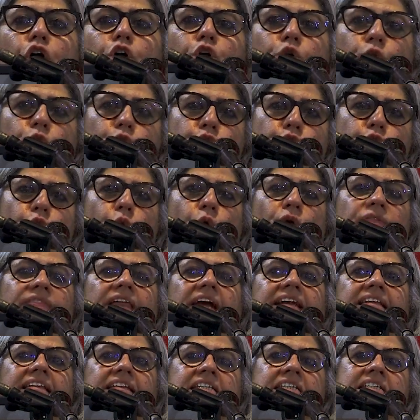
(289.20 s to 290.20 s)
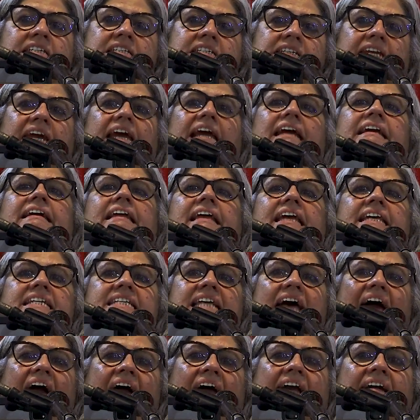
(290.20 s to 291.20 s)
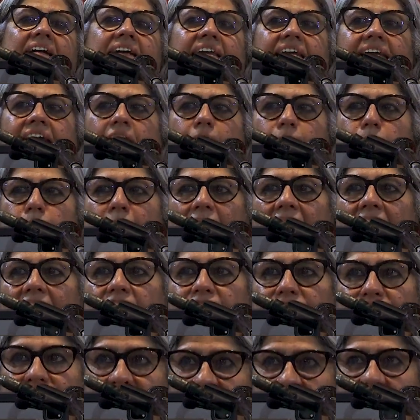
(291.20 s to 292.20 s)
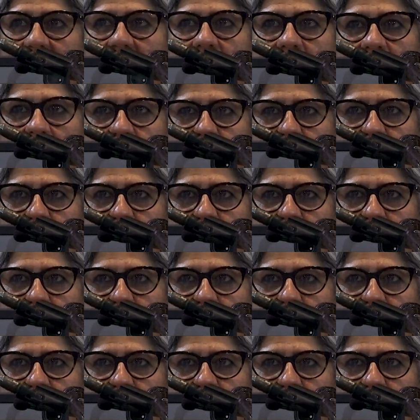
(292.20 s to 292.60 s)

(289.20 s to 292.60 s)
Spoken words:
to show that the state is acting in bad faith.